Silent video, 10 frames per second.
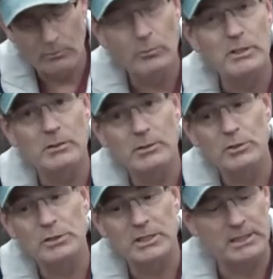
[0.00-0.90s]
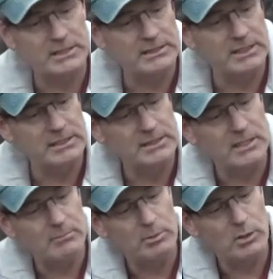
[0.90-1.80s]
when you're using this, it's
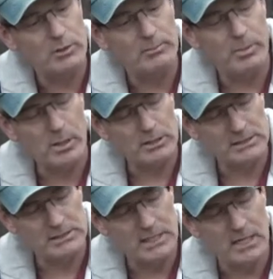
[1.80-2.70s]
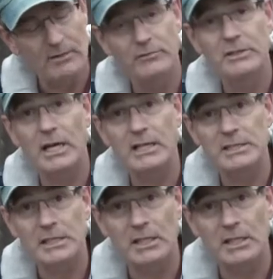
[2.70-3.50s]
gonna blow the parts of dust